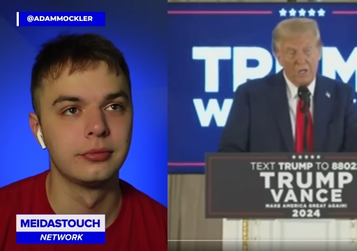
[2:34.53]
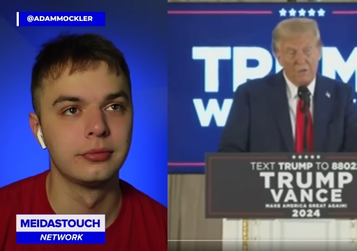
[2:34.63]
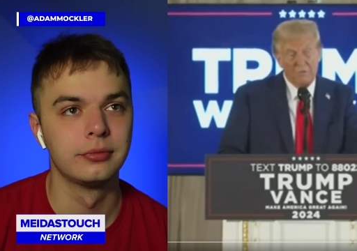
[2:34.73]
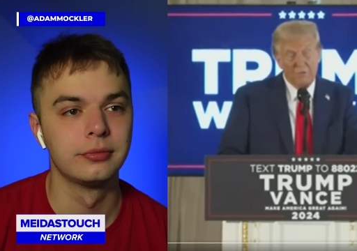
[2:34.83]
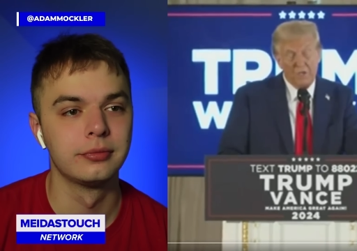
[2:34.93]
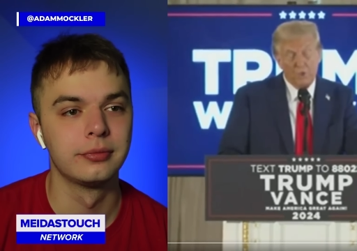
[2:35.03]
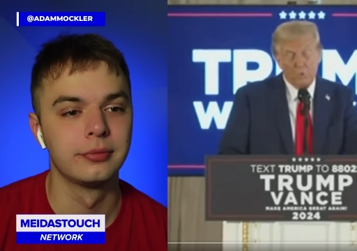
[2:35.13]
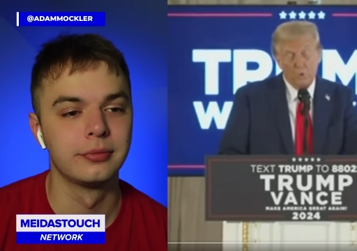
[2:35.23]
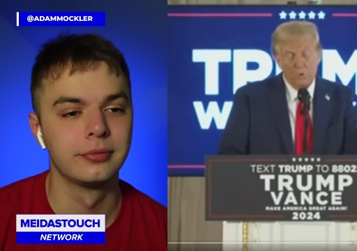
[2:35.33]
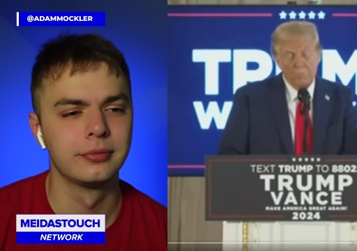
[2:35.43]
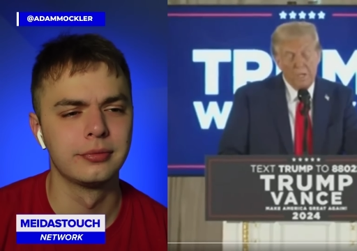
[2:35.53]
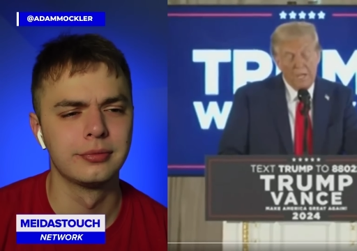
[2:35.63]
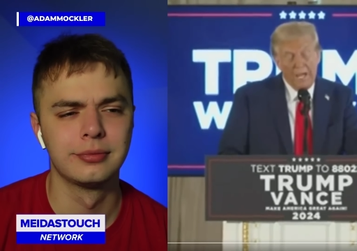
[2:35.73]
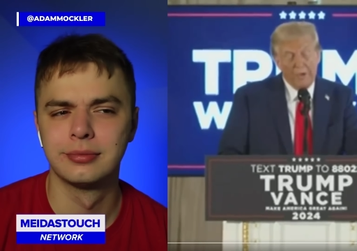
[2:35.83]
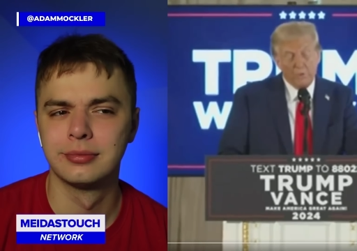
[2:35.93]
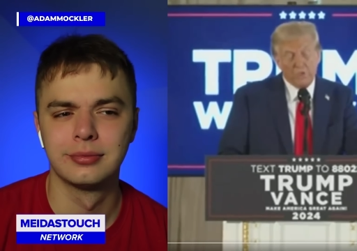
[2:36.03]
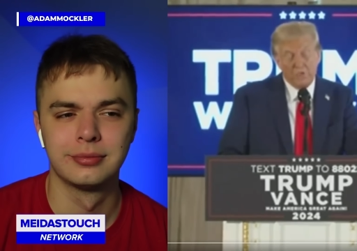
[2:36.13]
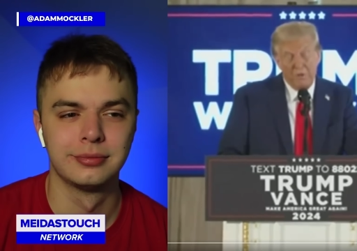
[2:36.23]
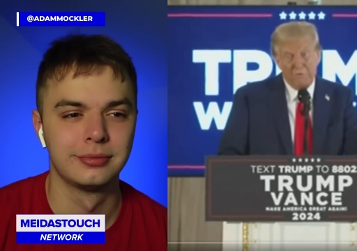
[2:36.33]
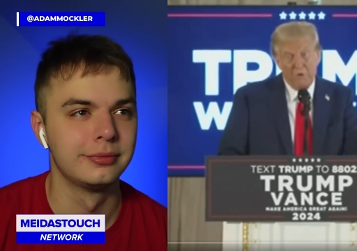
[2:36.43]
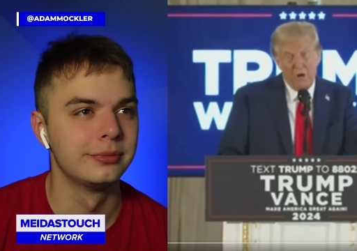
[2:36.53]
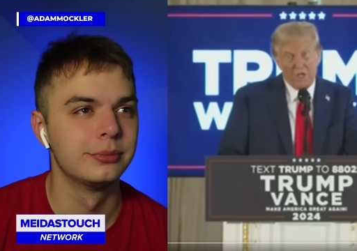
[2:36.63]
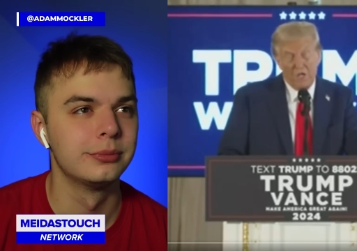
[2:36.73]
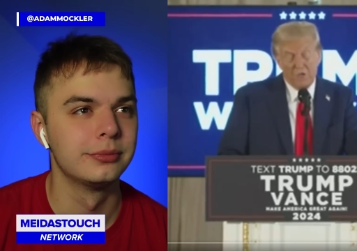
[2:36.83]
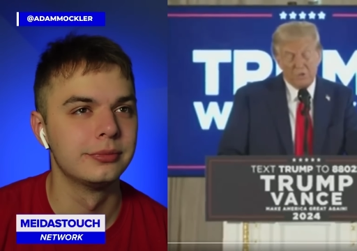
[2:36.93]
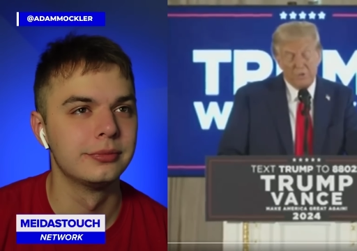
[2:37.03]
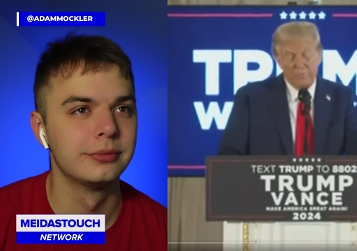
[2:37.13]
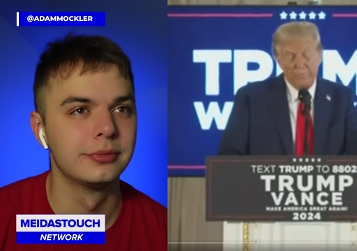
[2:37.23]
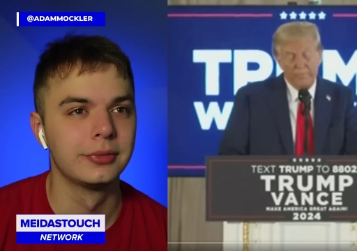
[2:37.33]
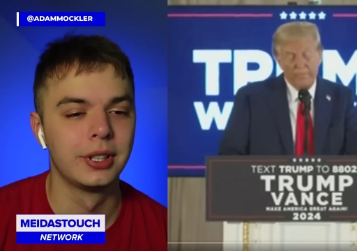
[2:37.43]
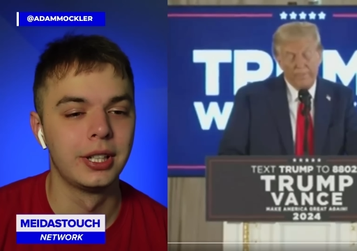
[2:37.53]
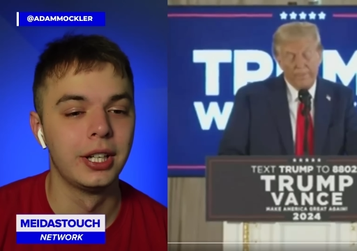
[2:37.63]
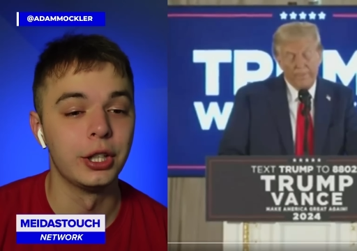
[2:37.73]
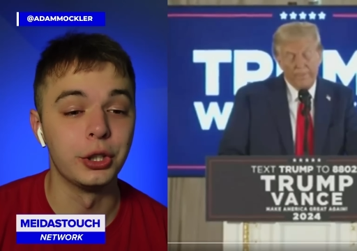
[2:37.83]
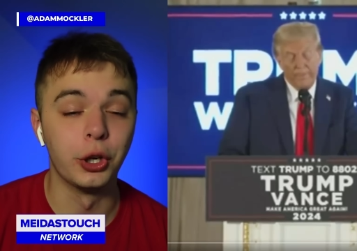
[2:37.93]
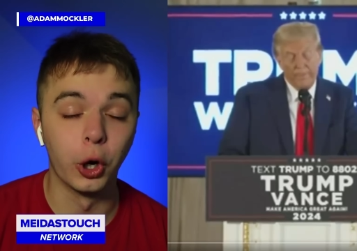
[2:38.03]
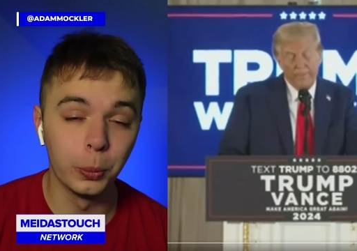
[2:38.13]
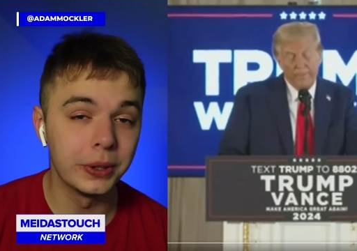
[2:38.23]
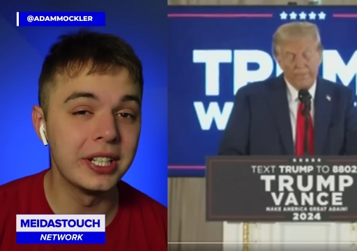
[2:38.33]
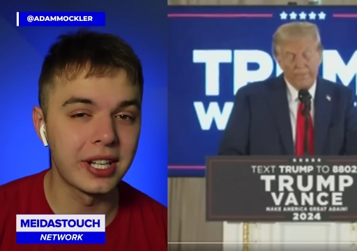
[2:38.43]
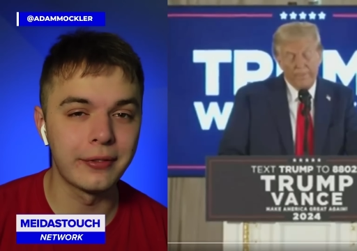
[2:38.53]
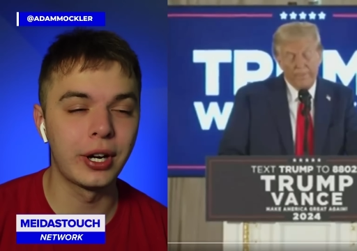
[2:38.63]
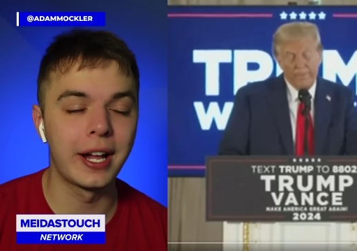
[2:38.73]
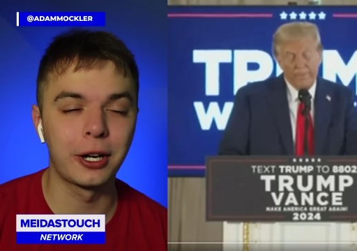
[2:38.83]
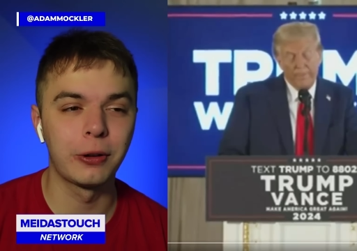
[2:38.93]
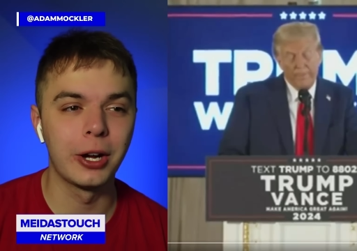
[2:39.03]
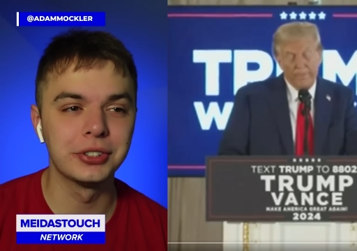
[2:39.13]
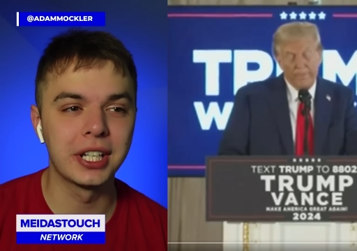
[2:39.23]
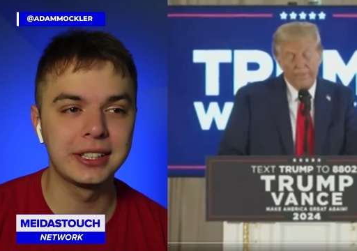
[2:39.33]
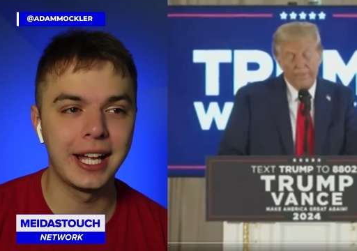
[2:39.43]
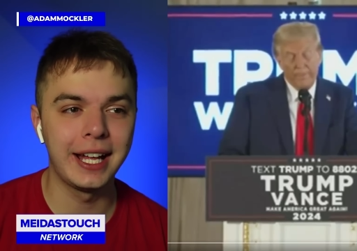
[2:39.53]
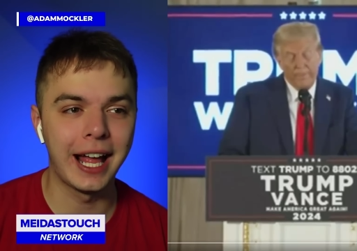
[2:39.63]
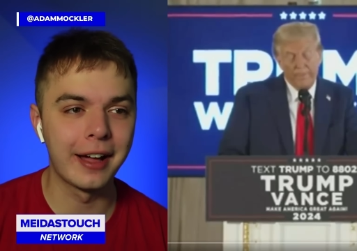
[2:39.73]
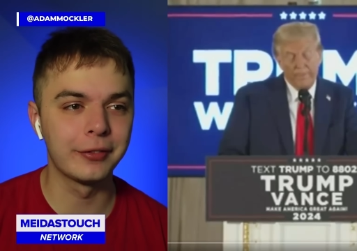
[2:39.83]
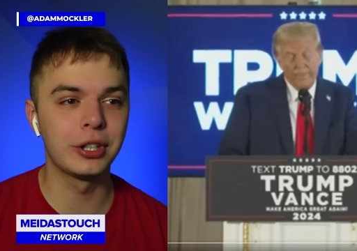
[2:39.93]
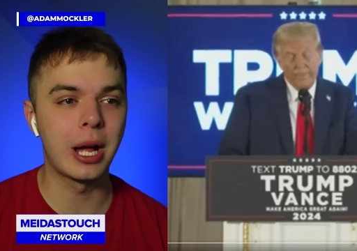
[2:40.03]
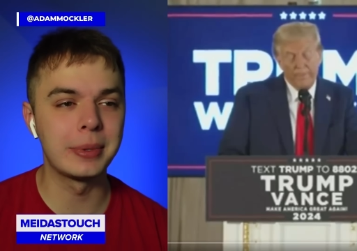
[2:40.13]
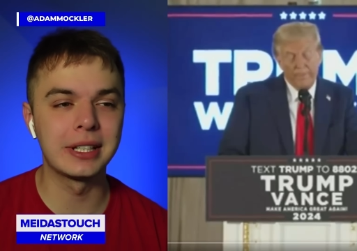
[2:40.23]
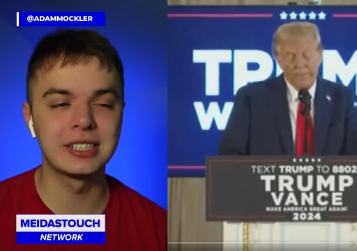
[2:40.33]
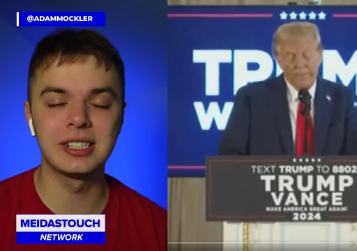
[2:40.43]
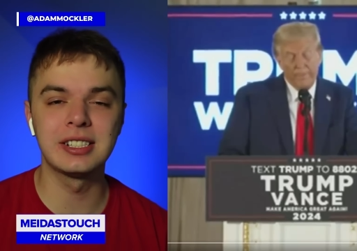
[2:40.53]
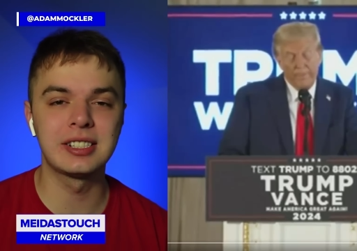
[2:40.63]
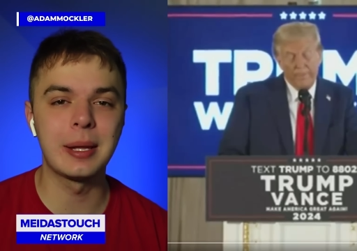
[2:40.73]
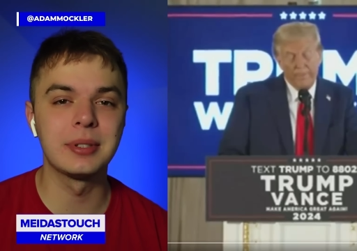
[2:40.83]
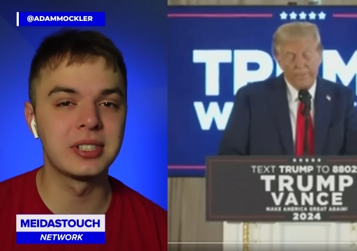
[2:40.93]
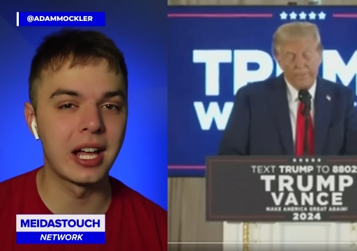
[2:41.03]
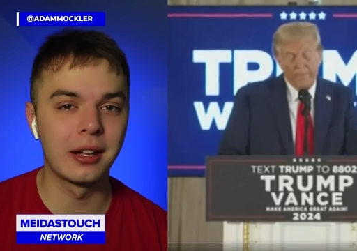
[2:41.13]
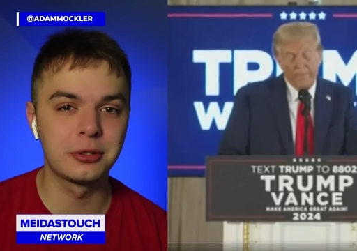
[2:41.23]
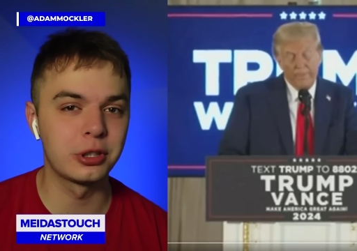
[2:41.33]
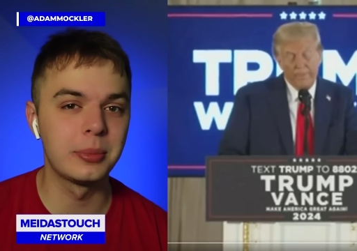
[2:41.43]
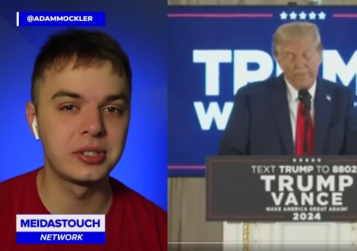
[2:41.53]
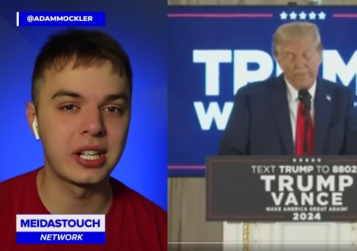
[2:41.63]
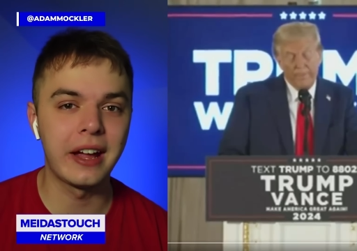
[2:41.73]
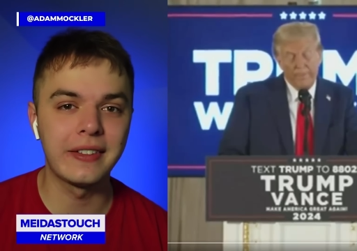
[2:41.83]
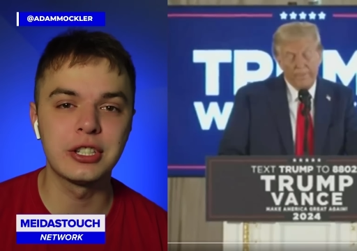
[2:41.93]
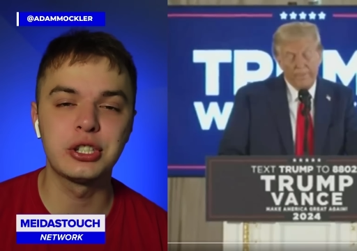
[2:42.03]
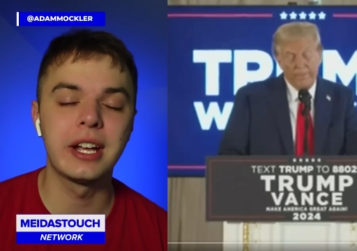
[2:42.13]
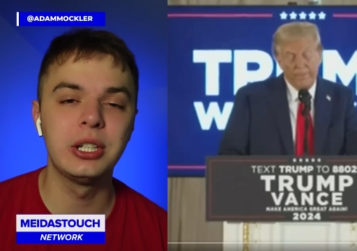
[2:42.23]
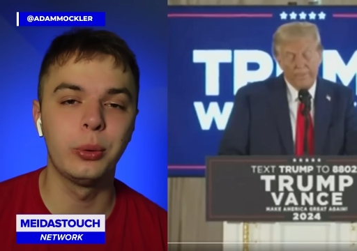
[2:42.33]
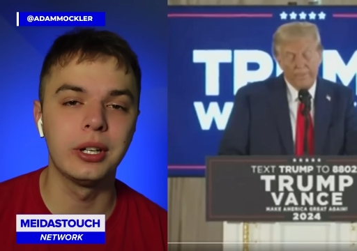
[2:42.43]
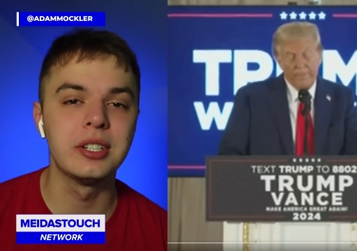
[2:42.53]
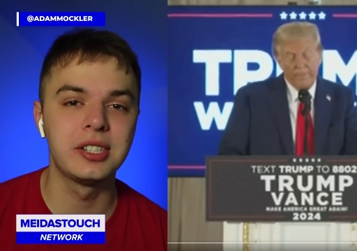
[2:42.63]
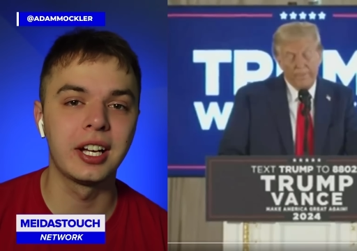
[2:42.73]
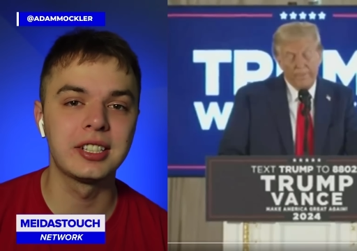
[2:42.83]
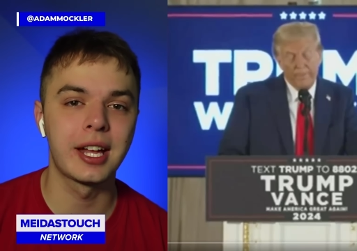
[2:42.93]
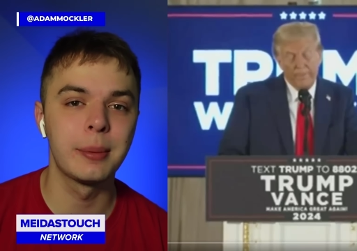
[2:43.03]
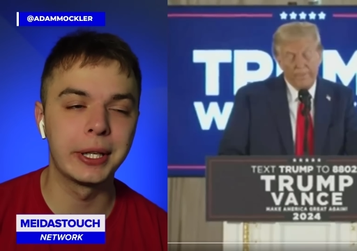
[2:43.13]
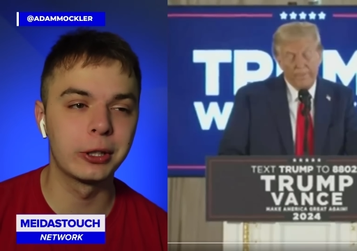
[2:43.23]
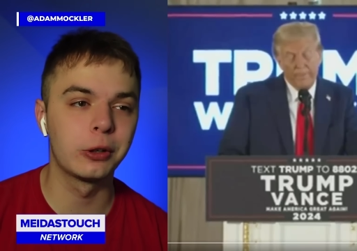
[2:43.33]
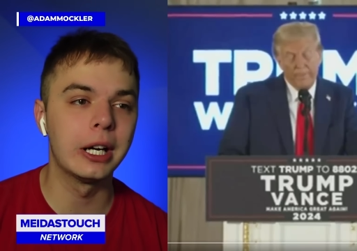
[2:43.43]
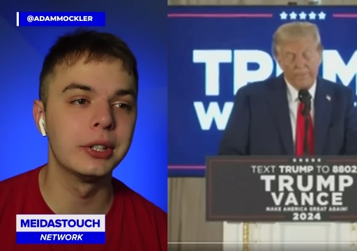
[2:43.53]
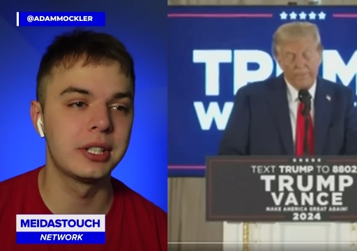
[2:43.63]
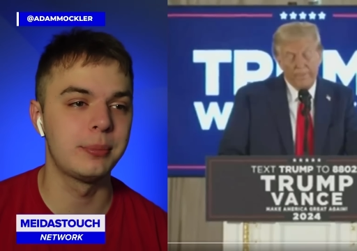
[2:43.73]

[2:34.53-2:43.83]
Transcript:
Speaker 1: love in the room, and it was love for our country.
Speaker 2: Nobody's ever had a crowd like that ever. I mean, this is the same as Donald Trump saying that January 6th had a bigger crowd than